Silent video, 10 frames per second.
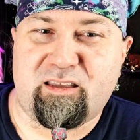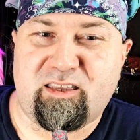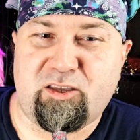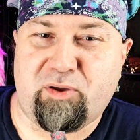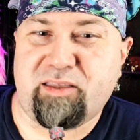
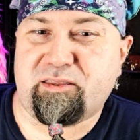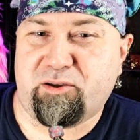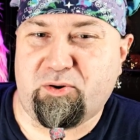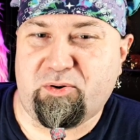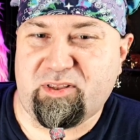You gain the
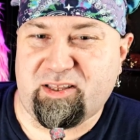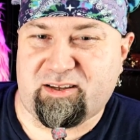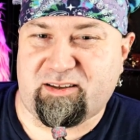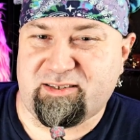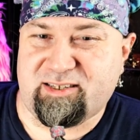ghoul and
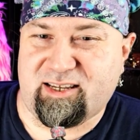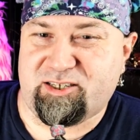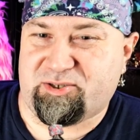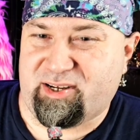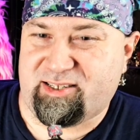
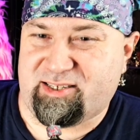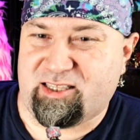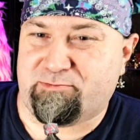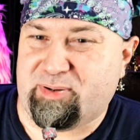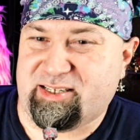undead traits
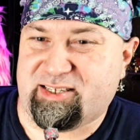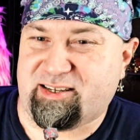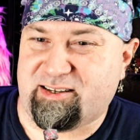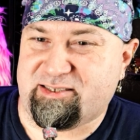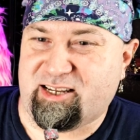and the basic
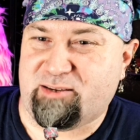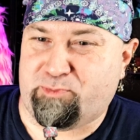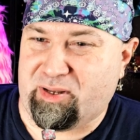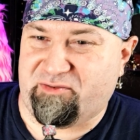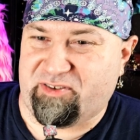
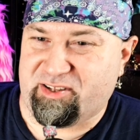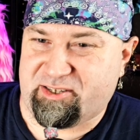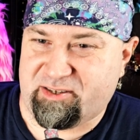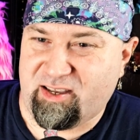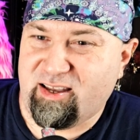undead
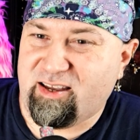benefits.